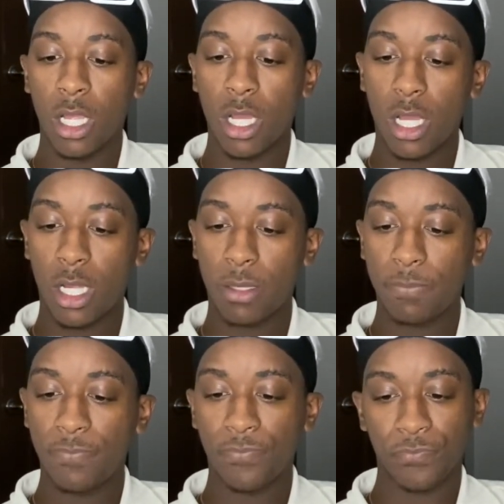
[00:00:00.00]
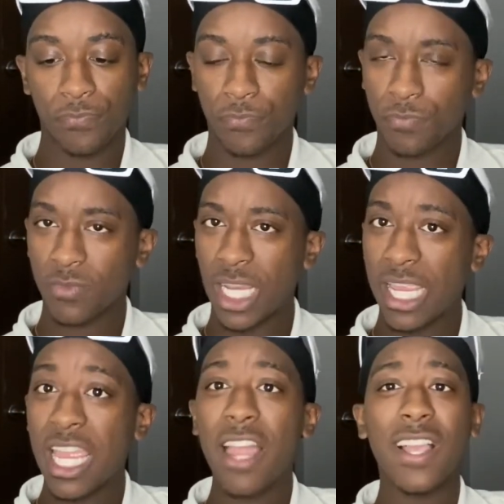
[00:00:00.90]
And
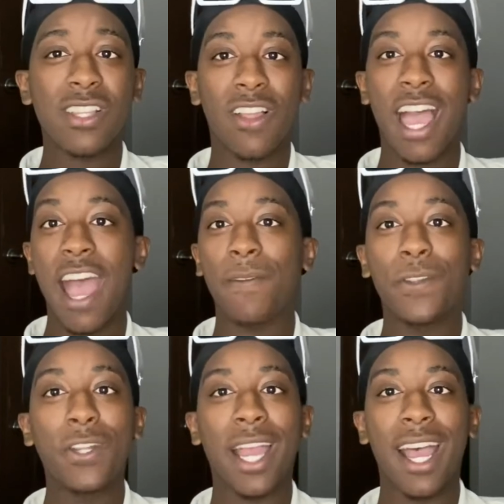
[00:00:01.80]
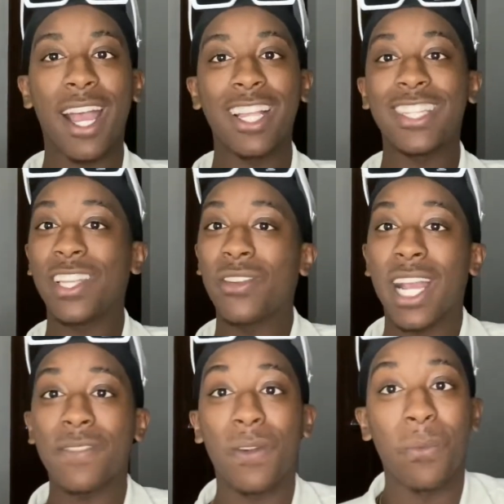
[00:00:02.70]
yeah, that's all I have for you guys. Thank you
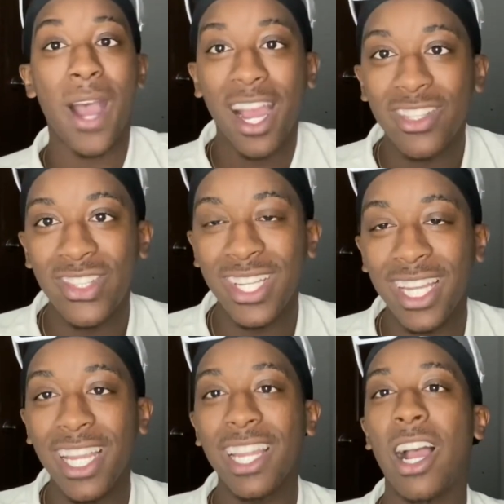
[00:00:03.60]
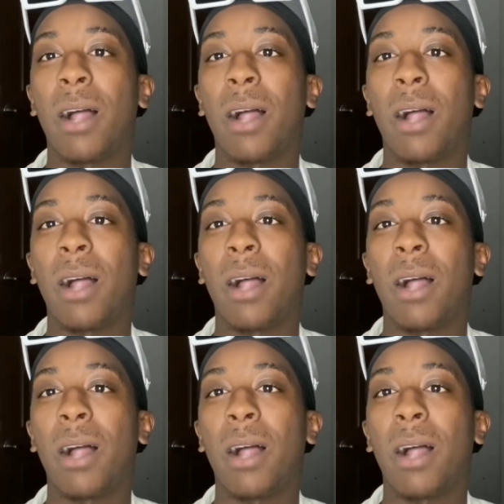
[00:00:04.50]
guys for watching.